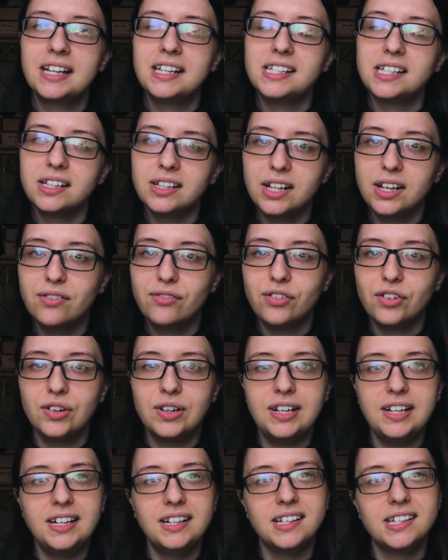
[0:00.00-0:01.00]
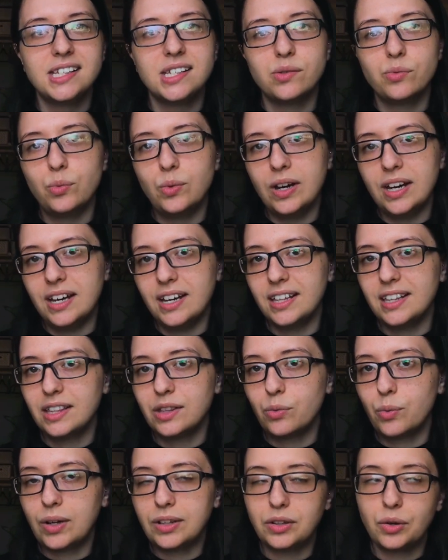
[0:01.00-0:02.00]
deliveries
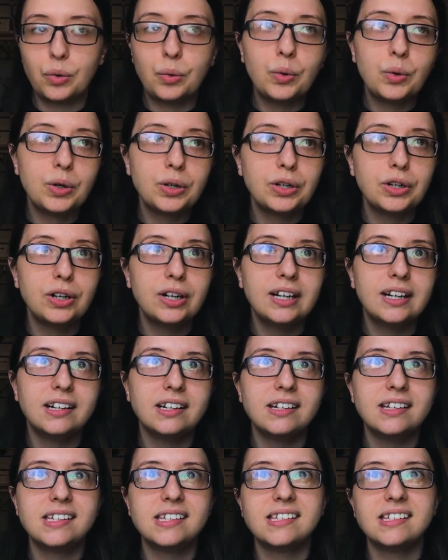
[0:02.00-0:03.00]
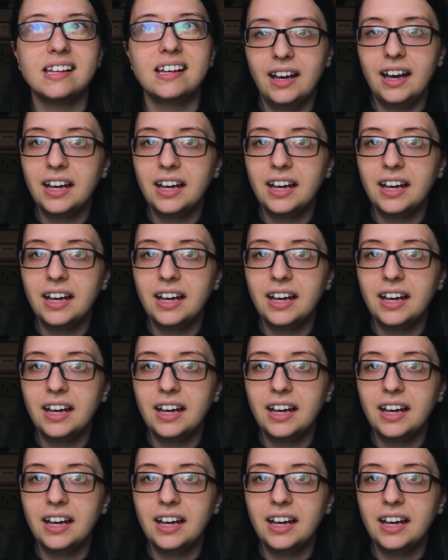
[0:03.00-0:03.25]
with what the order is,